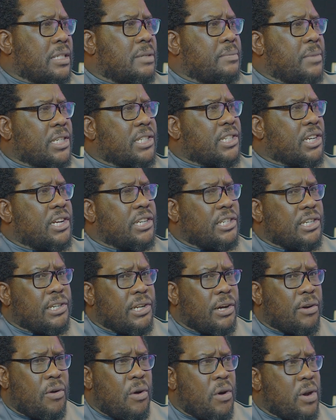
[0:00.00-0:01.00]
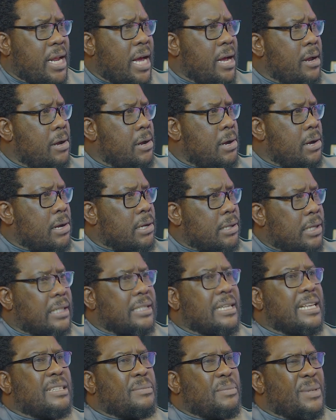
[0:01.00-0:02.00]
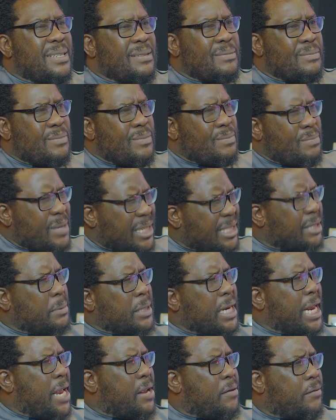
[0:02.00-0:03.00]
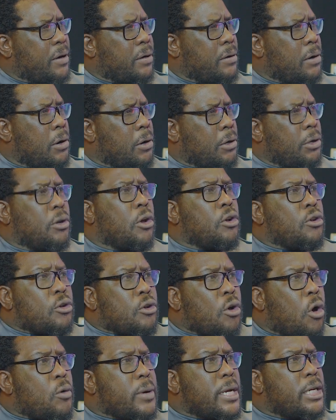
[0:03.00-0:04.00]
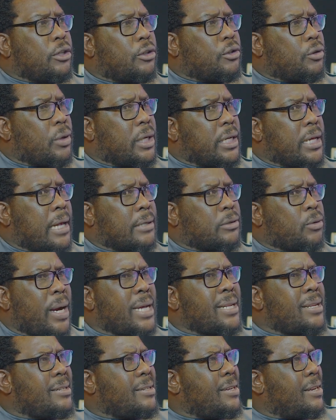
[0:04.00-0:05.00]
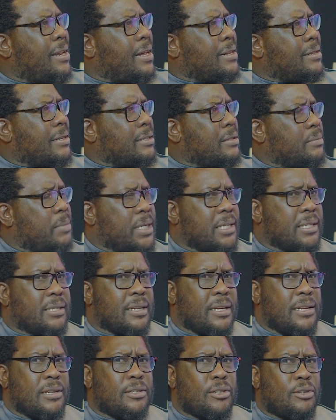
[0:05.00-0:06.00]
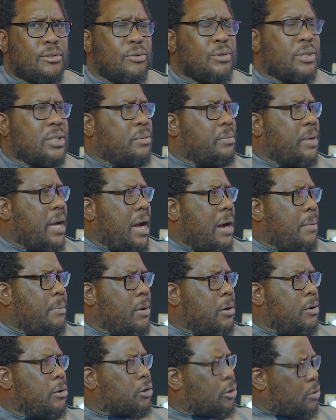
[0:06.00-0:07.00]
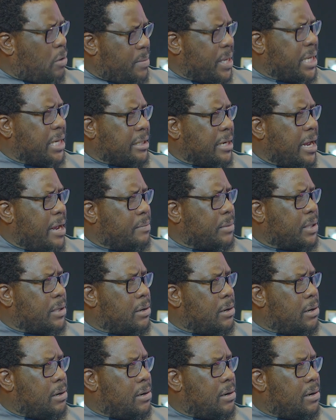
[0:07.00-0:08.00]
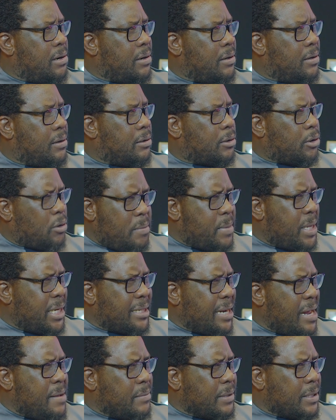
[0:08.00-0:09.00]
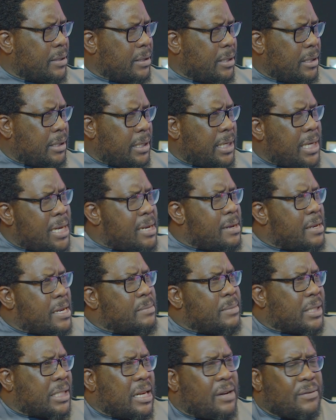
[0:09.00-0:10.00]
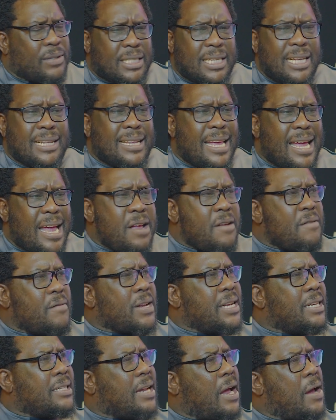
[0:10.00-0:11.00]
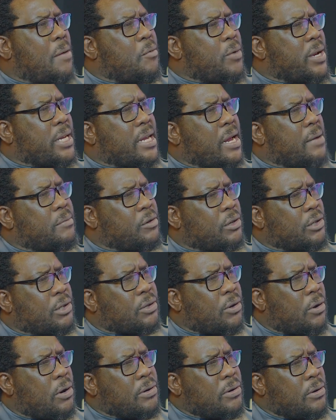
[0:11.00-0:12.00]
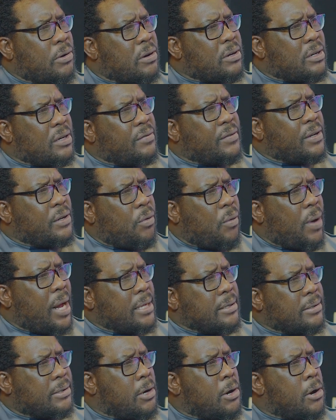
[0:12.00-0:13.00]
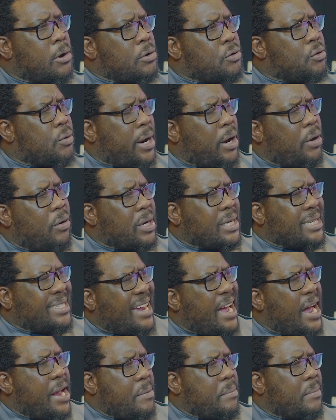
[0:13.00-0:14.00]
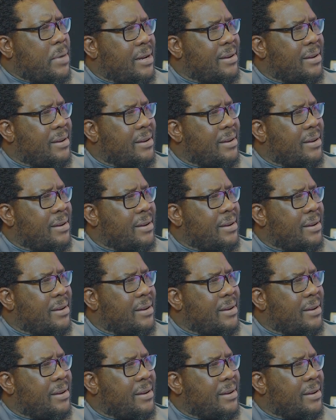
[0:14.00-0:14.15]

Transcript: magistrate in the corner that he has been misbehaving. Knowing Julius, why did he let this magistrate stood him up so many times? So many times. He himself said, every time we came to the court, not even once, you were on time.